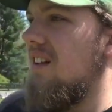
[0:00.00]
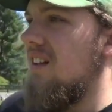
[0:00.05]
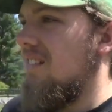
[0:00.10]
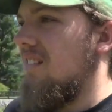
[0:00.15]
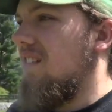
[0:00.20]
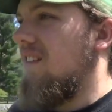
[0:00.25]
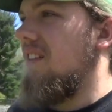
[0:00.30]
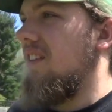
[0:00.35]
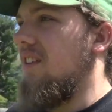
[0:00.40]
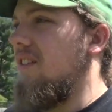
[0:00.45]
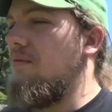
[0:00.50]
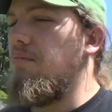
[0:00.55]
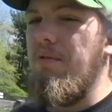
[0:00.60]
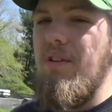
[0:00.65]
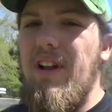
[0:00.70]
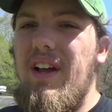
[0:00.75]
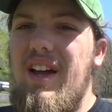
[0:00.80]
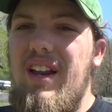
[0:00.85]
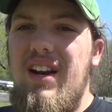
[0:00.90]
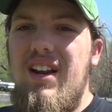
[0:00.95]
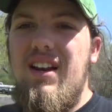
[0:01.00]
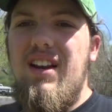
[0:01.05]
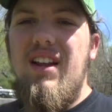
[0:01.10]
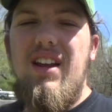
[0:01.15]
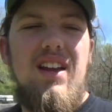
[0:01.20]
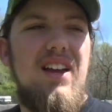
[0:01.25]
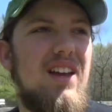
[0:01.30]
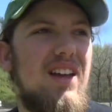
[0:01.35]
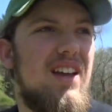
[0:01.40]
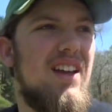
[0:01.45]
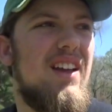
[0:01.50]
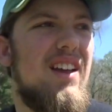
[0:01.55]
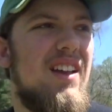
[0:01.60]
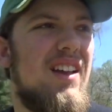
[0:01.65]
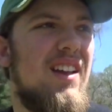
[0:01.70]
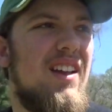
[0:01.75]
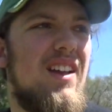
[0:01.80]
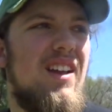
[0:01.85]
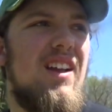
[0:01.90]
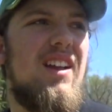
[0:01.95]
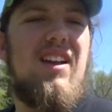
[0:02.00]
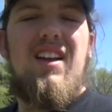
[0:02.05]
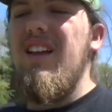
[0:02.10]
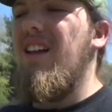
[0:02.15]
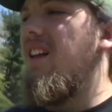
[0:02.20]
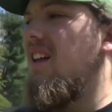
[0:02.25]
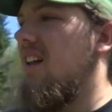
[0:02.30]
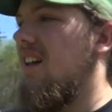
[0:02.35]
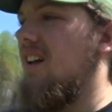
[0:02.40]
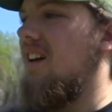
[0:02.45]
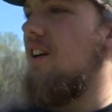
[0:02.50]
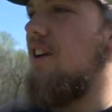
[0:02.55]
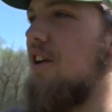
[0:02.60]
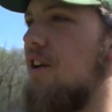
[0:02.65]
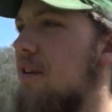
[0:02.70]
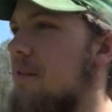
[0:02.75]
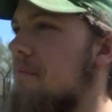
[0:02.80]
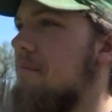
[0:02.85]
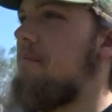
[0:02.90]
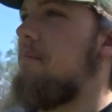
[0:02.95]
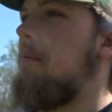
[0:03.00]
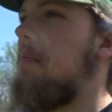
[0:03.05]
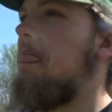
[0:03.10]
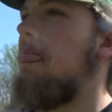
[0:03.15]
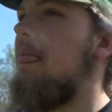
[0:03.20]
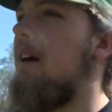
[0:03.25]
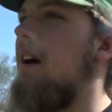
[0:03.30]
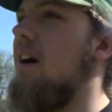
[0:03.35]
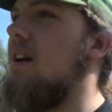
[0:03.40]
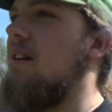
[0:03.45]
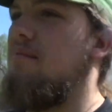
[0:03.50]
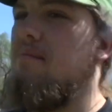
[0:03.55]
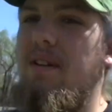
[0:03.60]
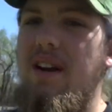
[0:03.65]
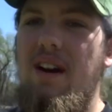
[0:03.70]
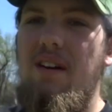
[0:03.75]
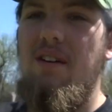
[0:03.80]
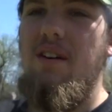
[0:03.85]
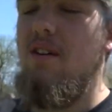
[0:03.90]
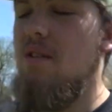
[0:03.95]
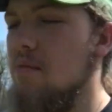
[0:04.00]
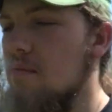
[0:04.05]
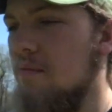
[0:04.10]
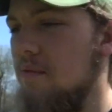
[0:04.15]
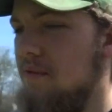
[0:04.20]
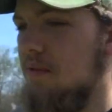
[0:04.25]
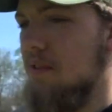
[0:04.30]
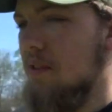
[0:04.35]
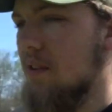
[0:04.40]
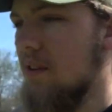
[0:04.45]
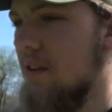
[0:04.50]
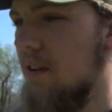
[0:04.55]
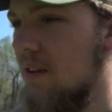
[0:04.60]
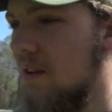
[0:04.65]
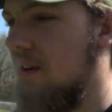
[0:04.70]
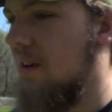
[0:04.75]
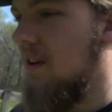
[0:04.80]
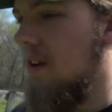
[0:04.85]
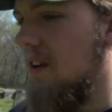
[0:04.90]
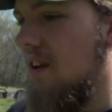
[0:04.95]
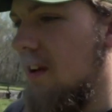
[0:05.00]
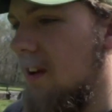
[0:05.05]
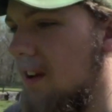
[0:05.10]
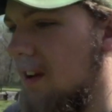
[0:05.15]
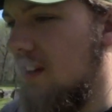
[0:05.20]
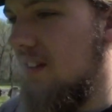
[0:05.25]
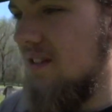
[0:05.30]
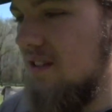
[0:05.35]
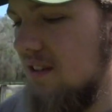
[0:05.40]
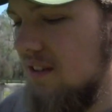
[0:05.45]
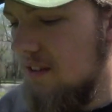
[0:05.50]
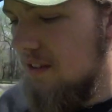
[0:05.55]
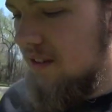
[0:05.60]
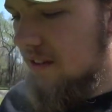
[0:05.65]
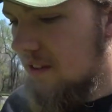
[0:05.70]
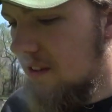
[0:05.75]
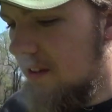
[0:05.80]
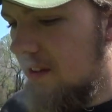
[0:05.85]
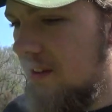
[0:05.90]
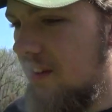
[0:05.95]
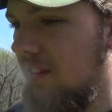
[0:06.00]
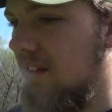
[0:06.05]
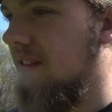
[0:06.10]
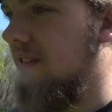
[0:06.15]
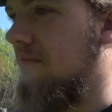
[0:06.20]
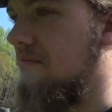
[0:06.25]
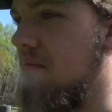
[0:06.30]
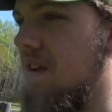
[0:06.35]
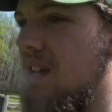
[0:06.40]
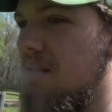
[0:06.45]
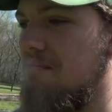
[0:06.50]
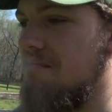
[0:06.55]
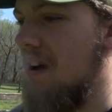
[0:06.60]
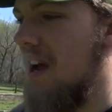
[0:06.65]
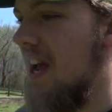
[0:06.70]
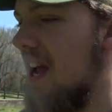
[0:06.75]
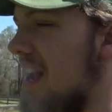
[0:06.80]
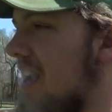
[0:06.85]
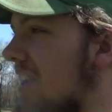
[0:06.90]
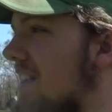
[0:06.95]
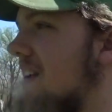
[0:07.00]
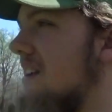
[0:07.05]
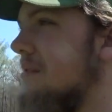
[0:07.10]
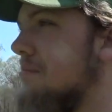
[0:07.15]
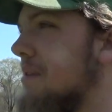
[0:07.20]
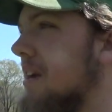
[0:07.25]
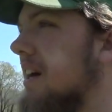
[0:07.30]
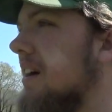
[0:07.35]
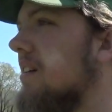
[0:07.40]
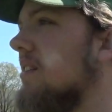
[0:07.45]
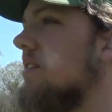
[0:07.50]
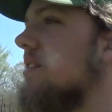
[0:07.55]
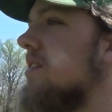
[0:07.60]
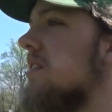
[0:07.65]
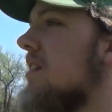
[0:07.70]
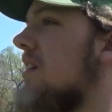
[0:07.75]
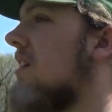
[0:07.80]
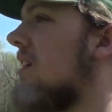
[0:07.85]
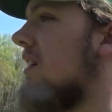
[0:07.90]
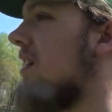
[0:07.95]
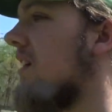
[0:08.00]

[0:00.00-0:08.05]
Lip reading: on this planet, I am now home for until mid-May about.